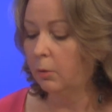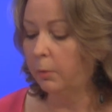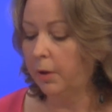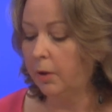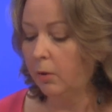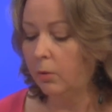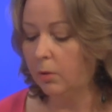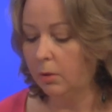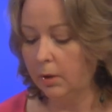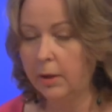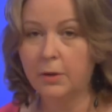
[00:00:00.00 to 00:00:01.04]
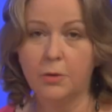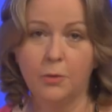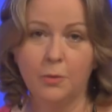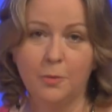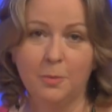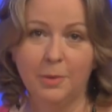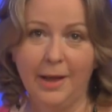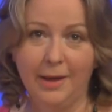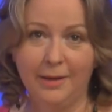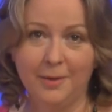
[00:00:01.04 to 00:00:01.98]
we go into
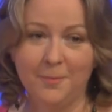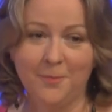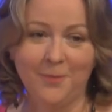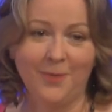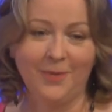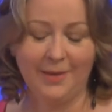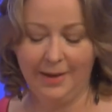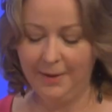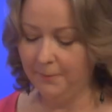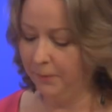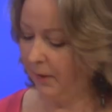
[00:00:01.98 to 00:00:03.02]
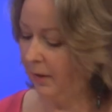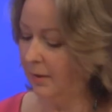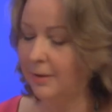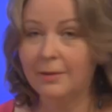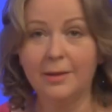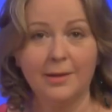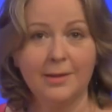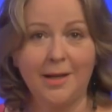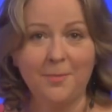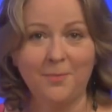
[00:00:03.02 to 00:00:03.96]
black. Okay, until next
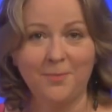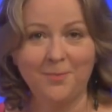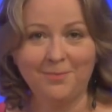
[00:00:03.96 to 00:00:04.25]
time.